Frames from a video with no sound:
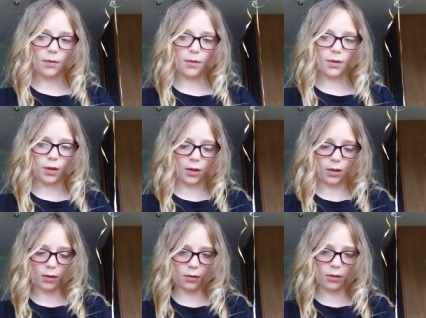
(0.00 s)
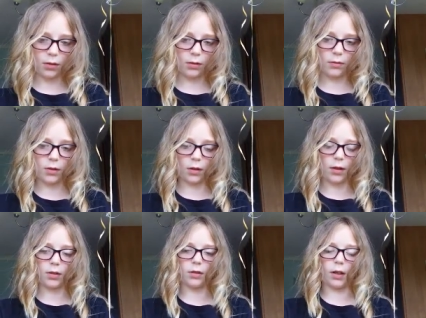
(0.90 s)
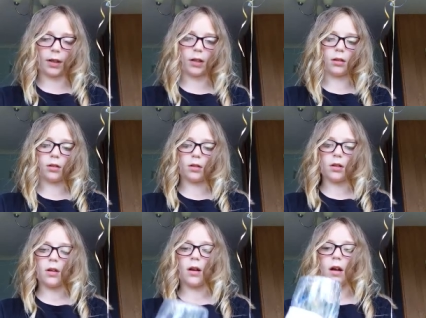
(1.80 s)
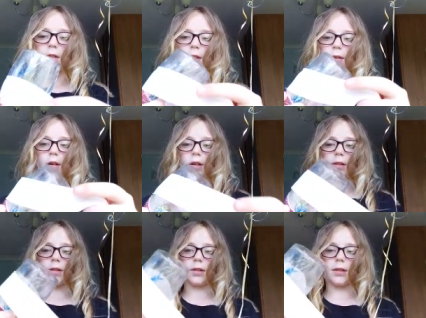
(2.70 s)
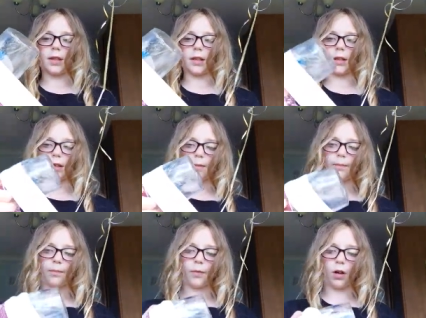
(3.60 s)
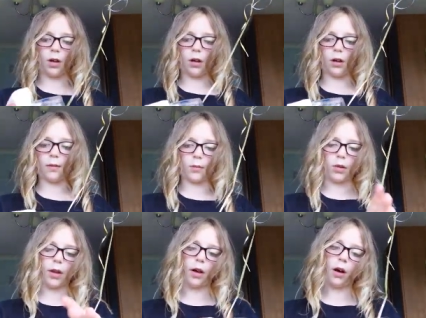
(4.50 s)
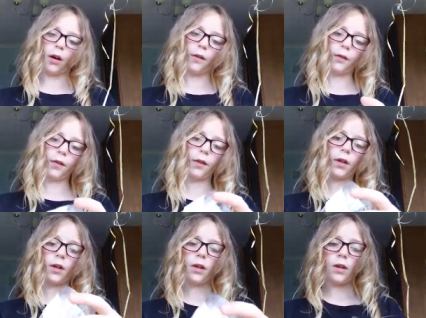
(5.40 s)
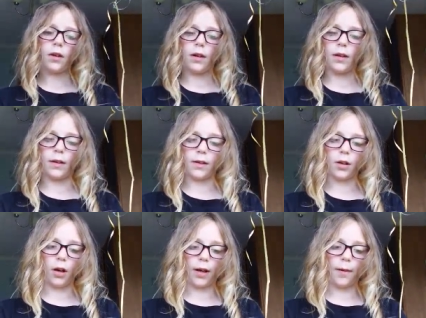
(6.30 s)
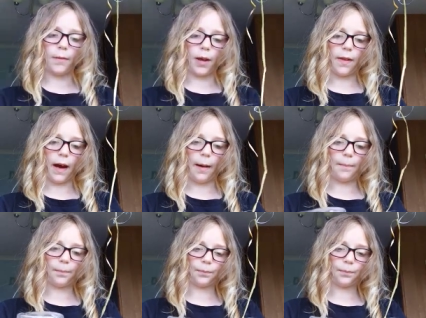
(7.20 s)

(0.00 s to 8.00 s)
I'm just going to use it so it doesn't like, so I'm going to just take a half, more than half and then tie it like that.